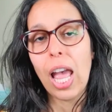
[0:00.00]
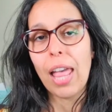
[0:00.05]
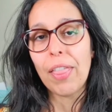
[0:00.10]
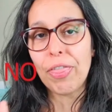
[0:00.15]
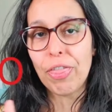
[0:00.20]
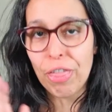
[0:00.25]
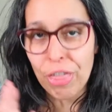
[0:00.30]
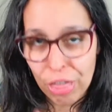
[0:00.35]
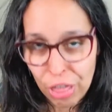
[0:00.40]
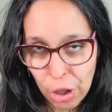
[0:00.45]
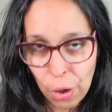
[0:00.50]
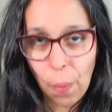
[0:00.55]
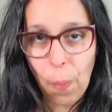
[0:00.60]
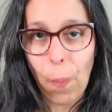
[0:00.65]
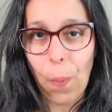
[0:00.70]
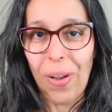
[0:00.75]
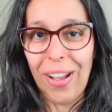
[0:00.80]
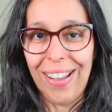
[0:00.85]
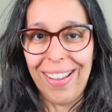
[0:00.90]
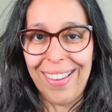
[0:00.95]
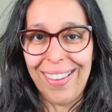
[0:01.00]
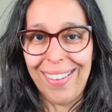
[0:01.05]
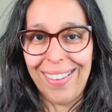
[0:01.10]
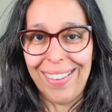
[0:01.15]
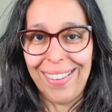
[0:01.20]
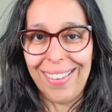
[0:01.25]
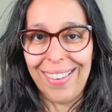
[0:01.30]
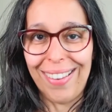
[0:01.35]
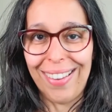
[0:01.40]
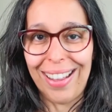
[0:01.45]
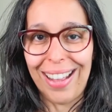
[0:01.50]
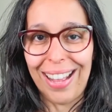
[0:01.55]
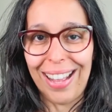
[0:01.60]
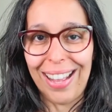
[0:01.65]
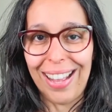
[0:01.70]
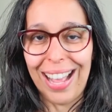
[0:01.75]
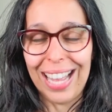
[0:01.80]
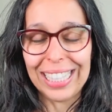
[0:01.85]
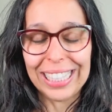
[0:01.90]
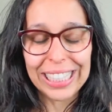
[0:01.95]
No,
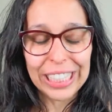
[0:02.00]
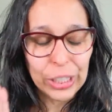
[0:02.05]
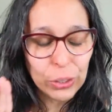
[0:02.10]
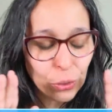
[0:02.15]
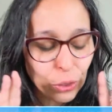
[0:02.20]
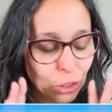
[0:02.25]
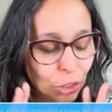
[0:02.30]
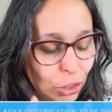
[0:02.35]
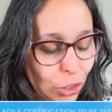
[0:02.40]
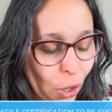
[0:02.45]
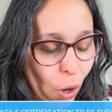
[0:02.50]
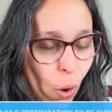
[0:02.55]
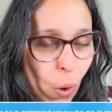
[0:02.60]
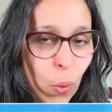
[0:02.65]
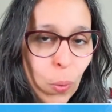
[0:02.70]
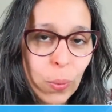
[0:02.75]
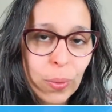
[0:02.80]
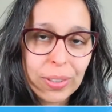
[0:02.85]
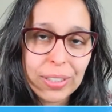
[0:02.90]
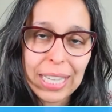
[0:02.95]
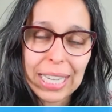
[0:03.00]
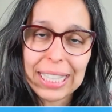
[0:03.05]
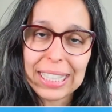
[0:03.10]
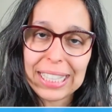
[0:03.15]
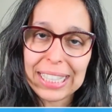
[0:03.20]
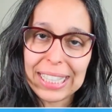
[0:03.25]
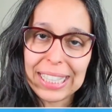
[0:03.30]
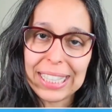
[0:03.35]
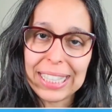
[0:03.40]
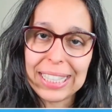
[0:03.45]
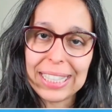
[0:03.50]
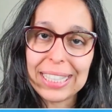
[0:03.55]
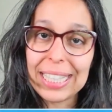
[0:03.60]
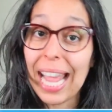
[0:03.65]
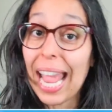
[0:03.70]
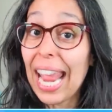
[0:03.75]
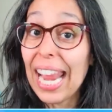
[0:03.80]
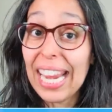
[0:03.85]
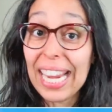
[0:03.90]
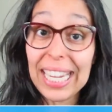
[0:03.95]
you don't
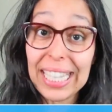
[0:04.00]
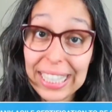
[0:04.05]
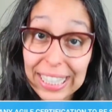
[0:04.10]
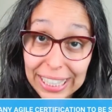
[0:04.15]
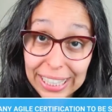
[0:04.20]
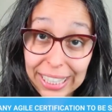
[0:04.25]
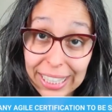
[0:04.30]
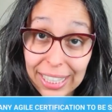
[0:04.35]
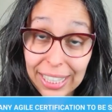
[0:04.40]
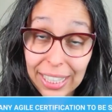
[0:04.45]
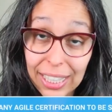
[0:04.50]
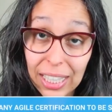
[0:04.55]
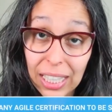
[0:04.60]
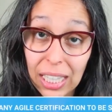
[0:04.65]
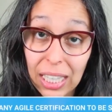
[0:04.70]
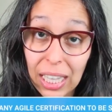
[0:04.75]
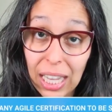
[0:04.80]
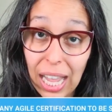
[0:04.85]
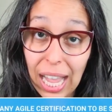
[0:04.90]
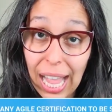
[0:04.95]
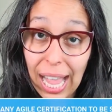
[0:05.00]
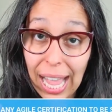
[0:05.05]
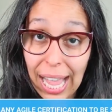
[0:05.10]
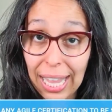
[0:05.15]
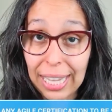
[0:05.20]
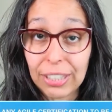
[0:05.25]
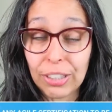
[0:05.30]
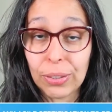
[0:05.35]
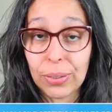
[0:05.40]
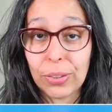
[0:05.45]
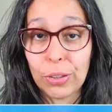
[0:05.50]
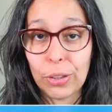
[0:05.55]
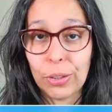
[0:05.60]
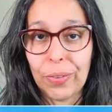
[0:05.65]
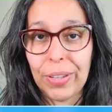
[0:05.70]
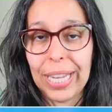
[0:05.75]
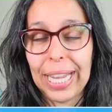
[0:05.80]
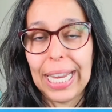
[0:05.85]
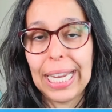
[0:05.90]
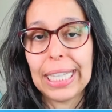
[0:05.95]
need any Agile
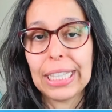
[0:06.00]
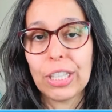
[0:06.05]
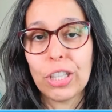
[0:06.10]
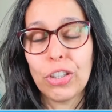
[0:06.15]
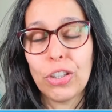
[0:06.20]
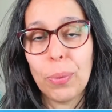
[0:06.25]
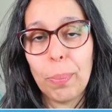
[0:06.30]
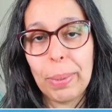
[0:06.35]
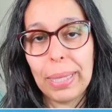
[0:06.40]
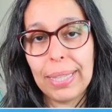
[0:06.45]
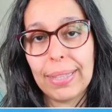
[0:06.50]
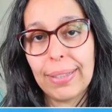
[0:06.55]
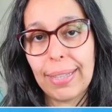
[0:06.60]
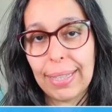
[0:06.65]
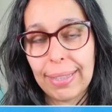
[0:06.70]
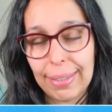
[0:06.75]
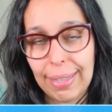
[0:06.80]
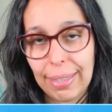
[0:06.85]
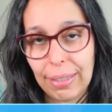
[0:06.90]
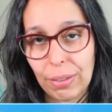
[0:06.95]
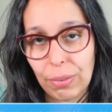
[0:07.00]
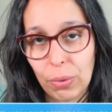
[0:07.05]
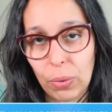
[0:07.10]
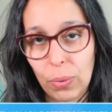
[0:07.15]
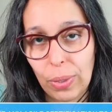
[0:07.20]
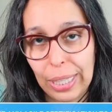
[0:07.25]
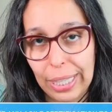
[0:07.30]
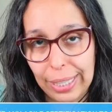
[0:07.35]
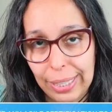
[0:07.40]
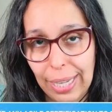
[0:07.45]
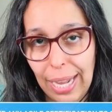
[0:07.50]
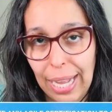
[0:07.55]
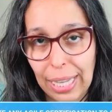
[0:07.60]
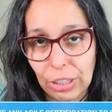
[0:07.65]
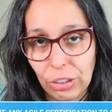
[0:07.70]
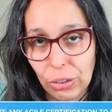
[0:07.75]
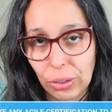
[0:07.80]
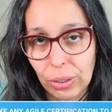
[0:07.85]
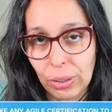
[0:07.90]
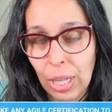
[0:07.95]
certification to be successful in
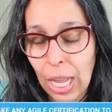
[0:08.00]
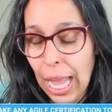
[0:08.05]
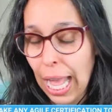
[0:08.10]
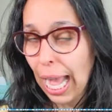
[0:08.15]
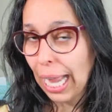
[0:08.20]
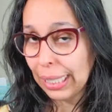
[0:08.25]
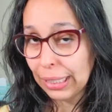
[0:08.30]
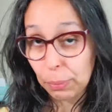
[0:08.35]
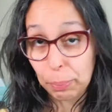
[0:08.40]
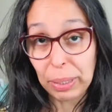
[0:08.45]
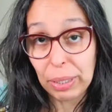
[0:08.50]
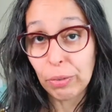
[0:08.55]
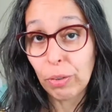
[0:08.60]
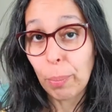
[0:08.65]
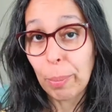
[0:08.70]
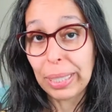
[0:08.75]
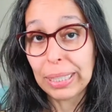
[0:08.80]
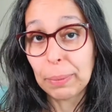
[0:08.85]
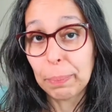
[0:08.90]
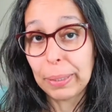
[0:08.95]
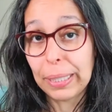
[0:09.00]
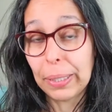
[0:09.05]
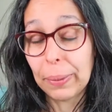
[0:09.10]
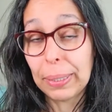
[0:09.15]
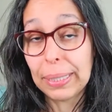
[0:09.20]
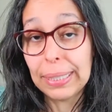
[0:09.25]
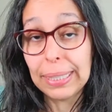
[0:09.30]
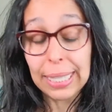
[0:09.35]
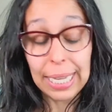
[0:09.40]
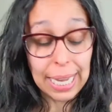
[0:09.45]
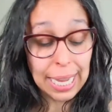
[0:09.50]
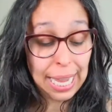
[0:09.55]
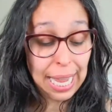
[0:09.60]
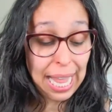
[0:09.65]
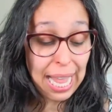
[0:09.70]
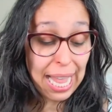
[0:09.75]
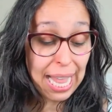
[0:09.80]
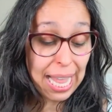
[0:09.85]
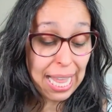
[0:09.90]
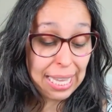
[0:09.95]
Agile. I speak from experience
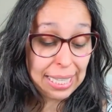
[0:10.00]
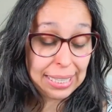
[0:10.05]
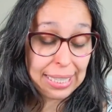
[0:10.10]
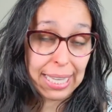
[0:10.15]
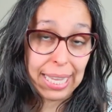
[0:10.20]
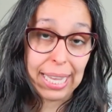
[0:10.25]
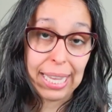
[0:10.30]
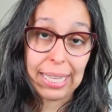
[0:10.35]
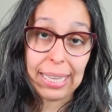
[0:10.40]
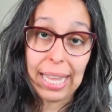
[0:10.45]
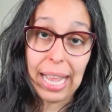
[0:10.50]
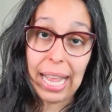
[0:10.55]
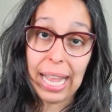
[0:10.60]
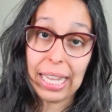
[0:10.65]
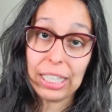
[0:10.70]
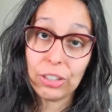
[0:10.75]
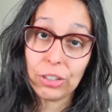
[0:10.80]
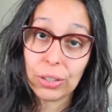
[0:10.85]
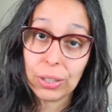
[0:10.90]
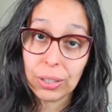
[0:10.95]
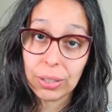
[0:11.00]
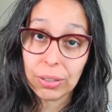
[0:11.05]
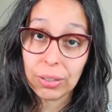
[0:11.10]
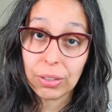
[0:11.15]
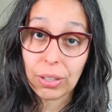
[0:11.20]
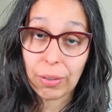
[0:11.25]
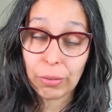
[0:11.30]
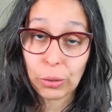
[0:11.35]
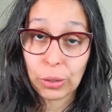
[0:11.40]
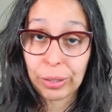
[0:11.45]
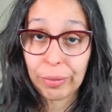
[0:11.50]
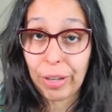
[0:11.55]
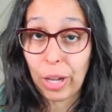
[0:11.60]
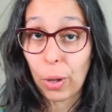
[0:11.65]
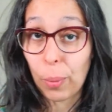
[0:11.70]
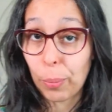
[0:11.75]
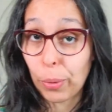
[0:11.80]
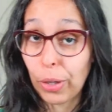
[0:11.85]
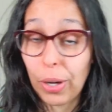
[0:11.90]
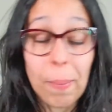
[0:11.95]
as an Agile software
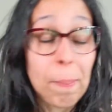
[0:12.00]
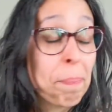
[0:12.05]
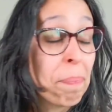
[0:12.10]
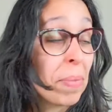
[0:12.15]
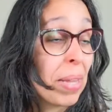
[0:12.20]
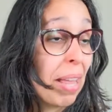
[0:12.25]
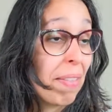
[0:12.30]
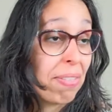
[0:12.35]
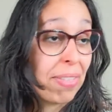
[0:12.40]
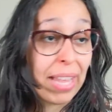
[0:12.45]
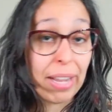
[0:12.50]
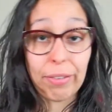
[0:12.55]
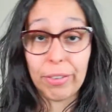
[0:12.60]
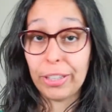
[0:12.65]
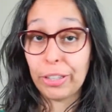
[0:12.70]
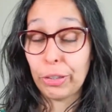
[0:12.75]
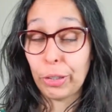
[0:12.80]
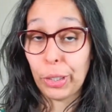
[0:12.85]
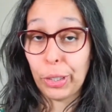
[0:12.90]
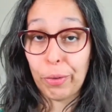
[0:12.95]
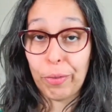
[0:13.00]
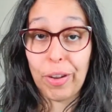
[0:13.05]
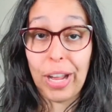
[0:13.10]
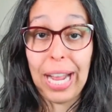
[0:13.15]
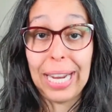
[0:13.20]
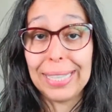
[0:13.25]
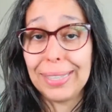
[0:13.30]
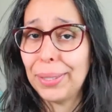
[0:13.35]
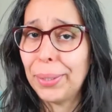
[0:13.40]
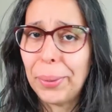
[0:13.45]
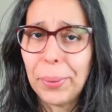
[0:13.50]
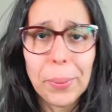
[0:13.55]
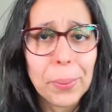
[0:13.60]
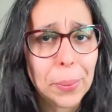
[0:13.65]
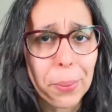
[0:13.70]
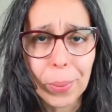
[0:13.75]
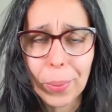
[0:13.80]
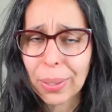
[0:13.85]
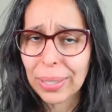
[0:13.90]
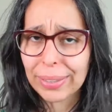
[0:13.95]
developer never certified, no
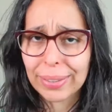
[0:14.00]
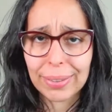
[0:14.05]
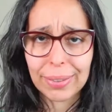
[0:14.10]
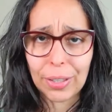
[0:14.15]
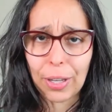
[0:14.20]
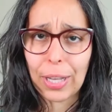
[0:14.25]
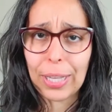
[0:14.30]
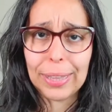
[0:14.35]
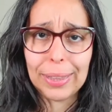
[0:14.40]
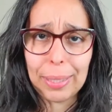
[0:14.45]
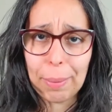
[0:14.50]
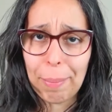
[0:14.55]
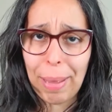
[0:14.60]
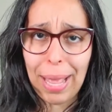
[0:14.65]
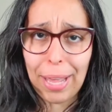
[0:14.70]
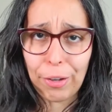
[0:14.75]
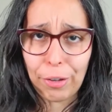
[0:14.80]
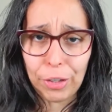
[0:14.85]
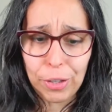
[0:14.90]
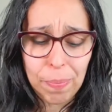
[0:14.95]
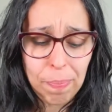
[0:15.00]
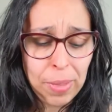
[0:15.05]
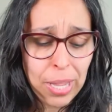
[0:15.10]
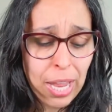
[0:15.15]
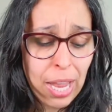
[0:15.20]
courses on the matter.